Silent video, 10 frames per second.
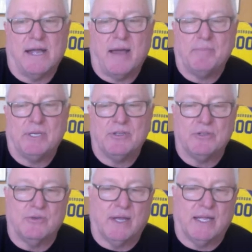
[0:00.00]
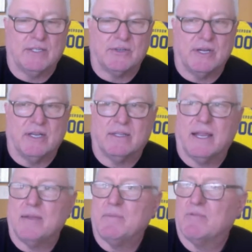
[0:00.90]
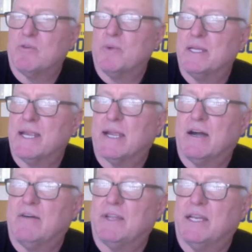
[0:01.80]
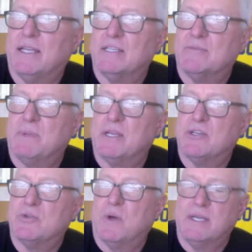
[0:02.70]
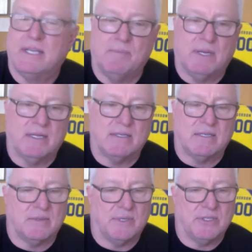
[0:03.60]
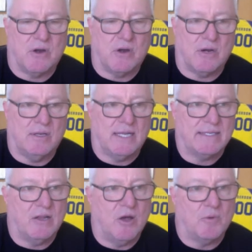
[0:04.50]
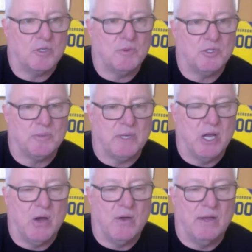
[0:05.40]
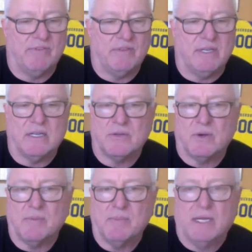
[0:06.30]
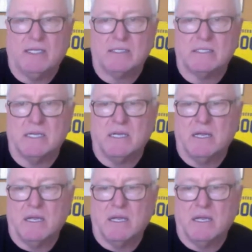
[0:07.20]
Happy to answer anything before we take off. It has been 20 minutes since we started. That's how long we're supposed to be going, 15 to 20 minutes.